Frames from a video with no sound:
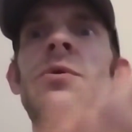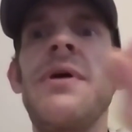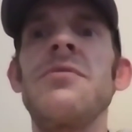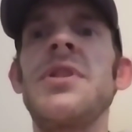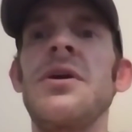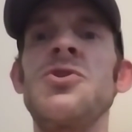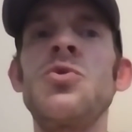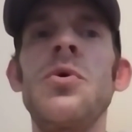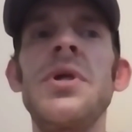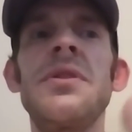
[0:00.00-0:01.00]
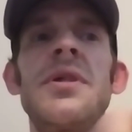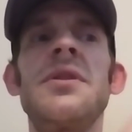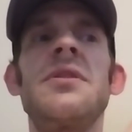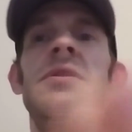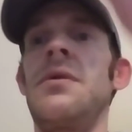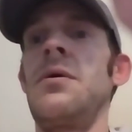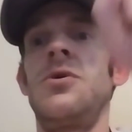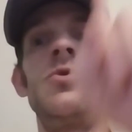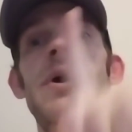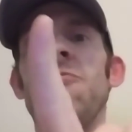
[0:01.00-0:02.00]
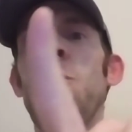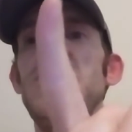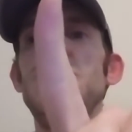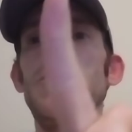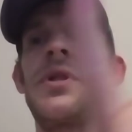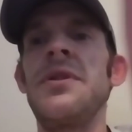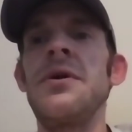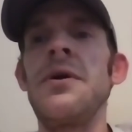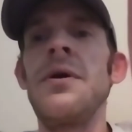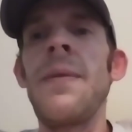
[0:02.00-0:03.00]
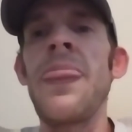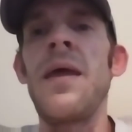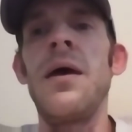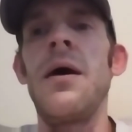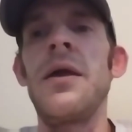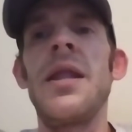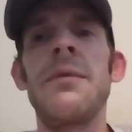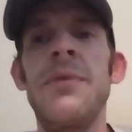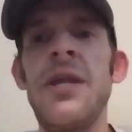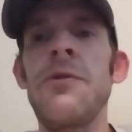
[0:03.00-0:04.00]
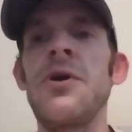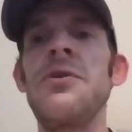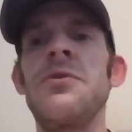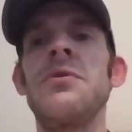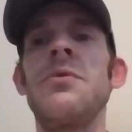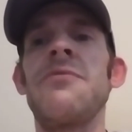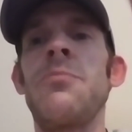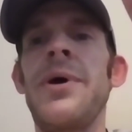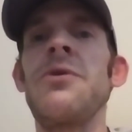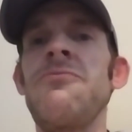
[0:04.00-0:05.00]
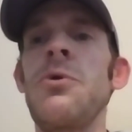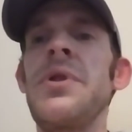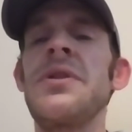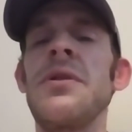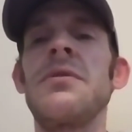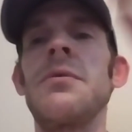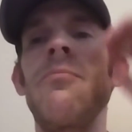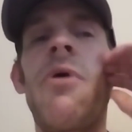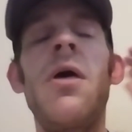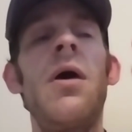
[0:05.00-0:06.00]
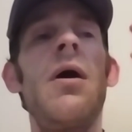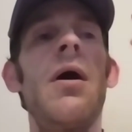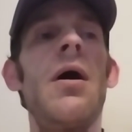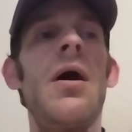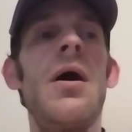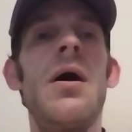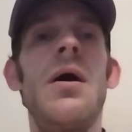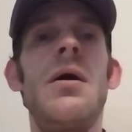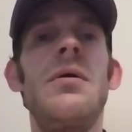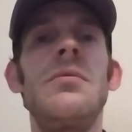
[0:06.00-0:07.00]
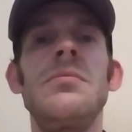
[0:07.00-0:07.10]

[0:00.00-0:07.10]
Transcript: don't have a second choice. You have one choice here, unlike many other countries who have a better voting system. A